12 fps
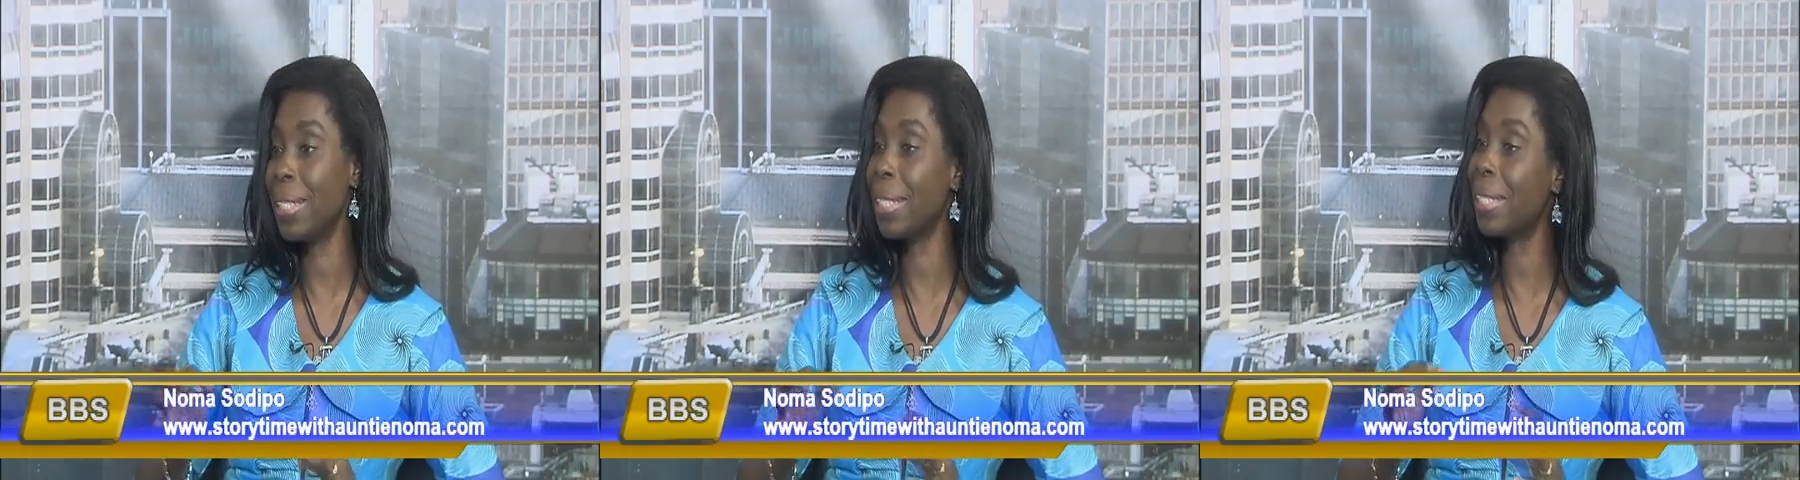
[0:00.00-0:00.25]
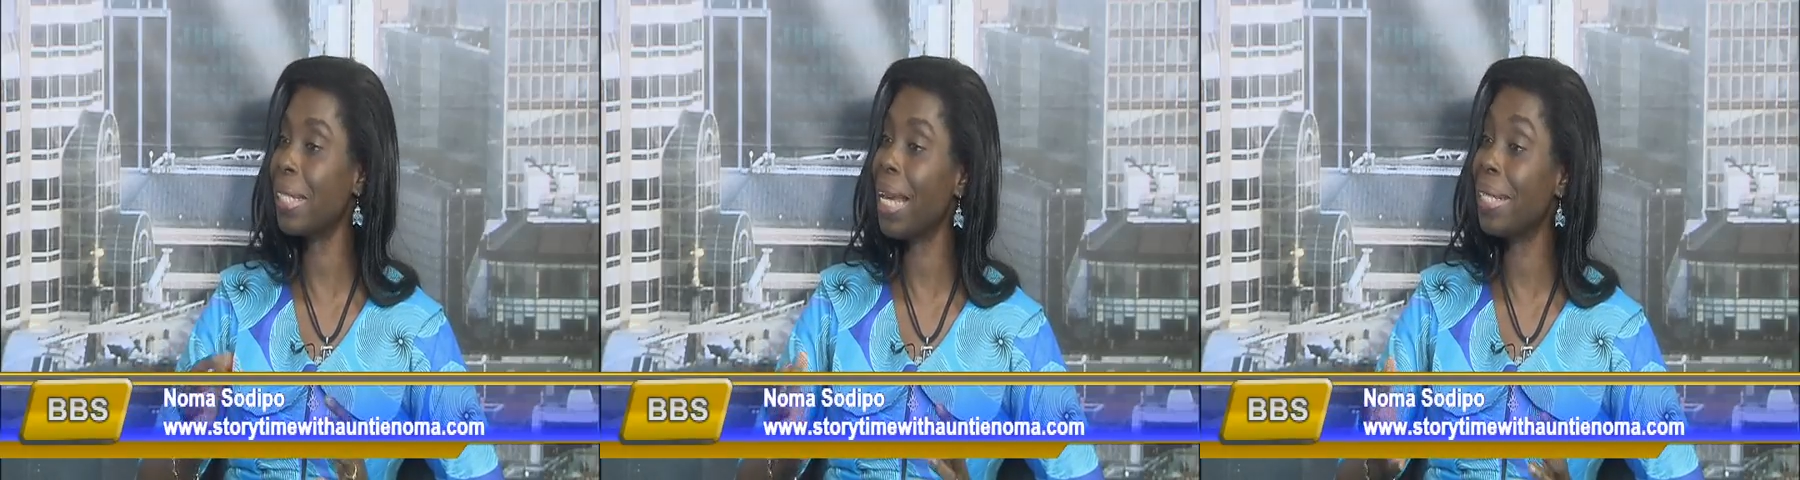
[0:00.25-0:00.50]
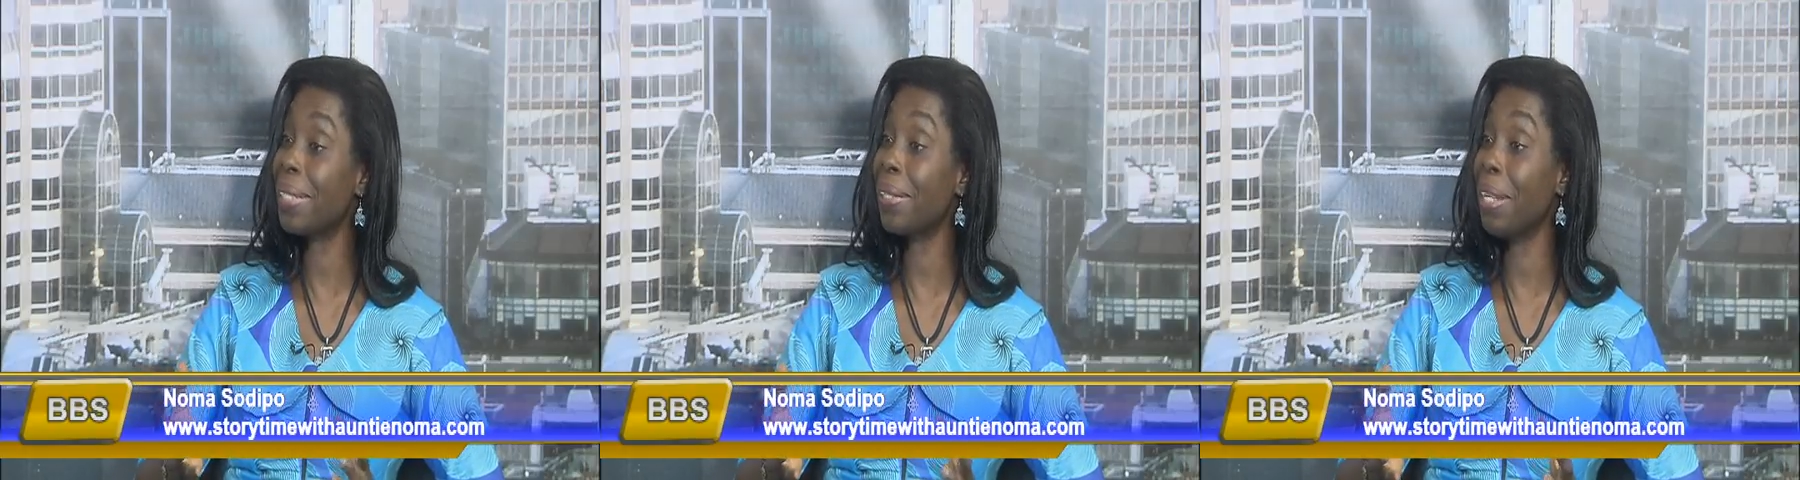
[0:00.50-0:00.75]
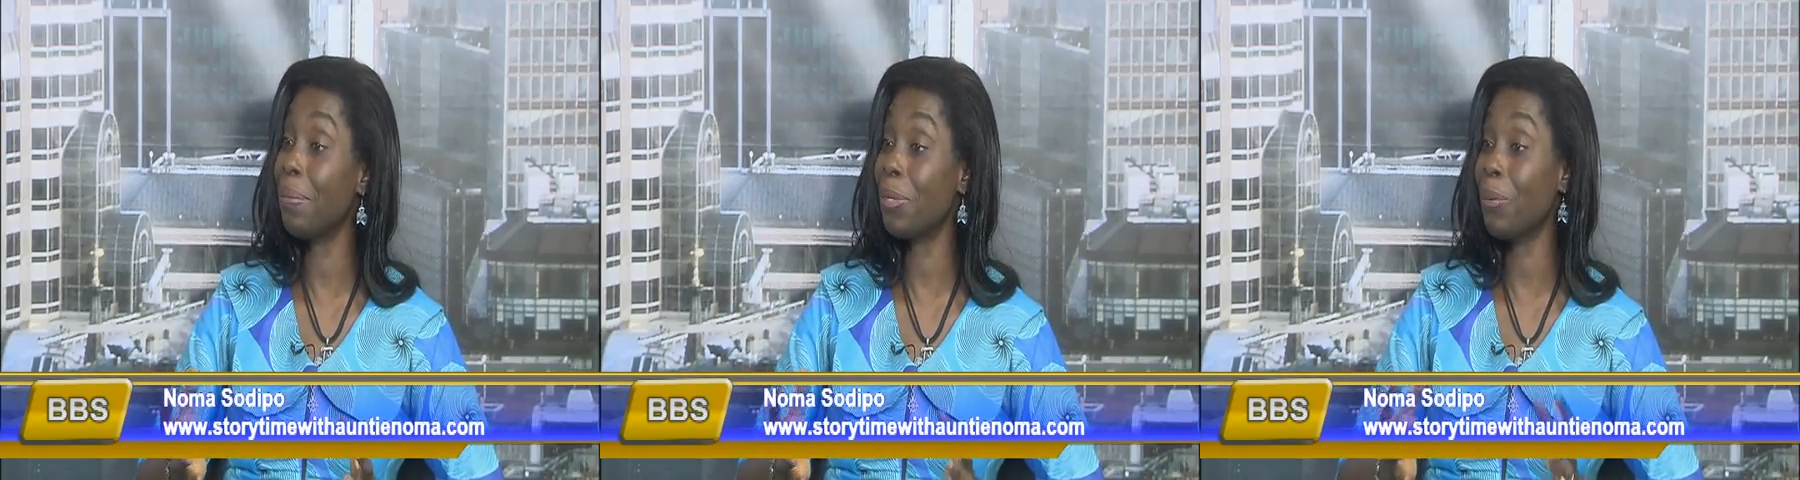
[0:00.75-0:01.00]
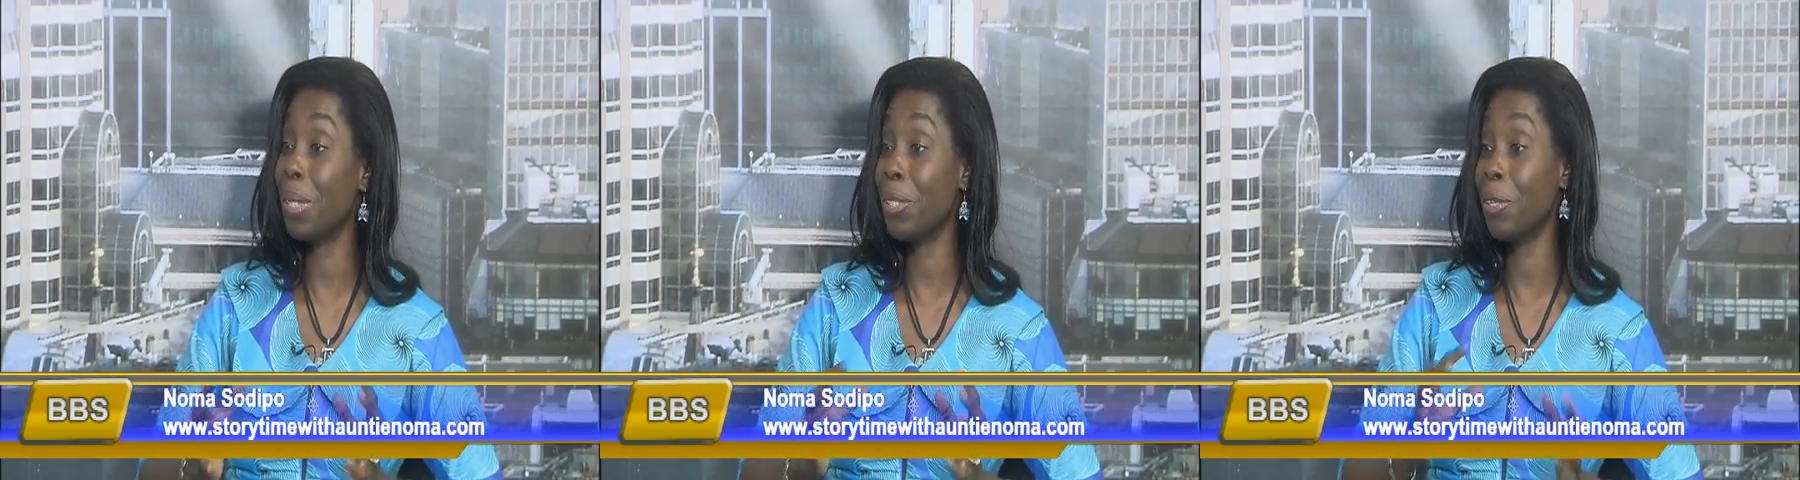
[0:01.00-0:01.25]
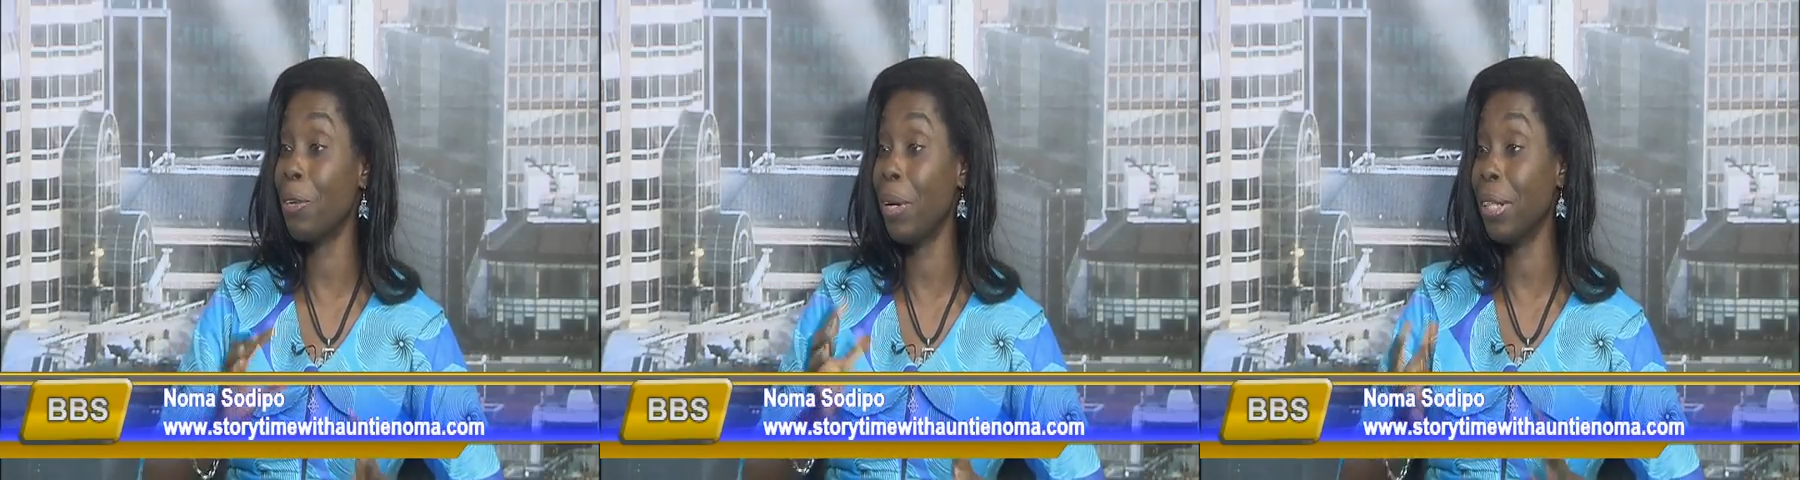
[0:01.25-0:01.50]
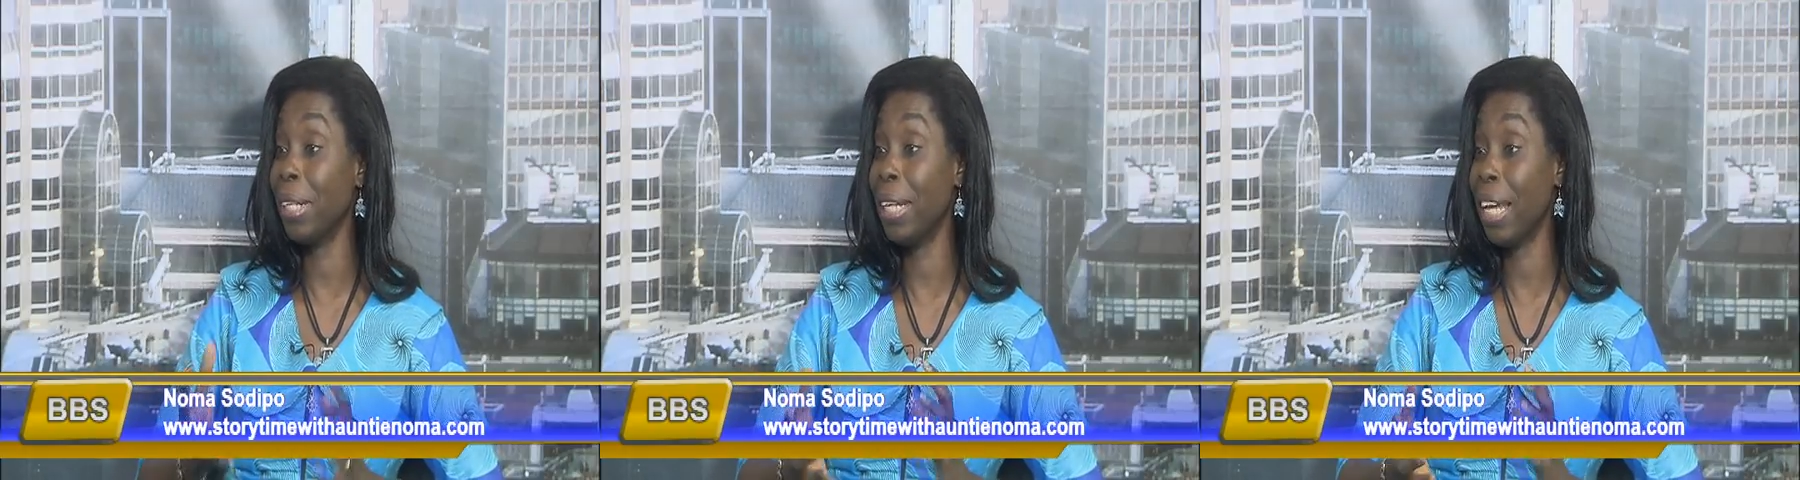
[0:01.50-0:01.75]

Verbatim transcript: It's a science theme, so we talk about the